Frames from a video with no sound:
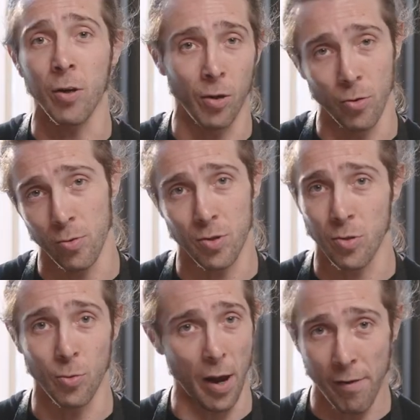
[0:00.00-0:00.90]
close
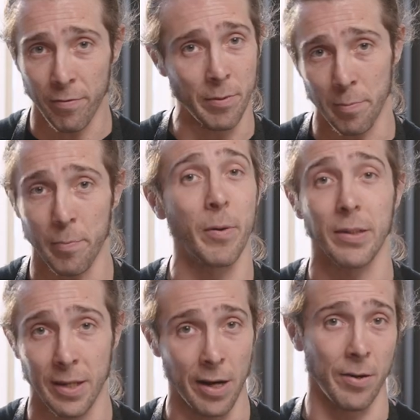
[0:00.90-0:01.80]
to every
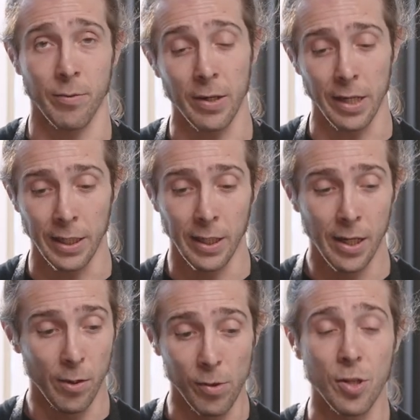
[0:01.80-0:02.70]
bartender, really,
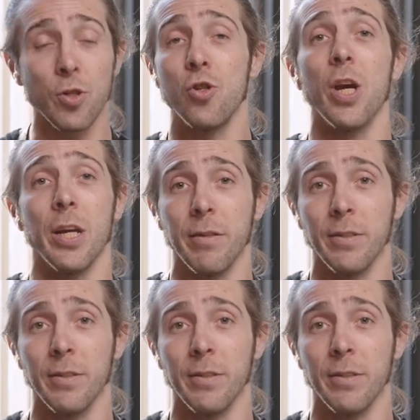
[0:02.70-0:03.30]
which is gin.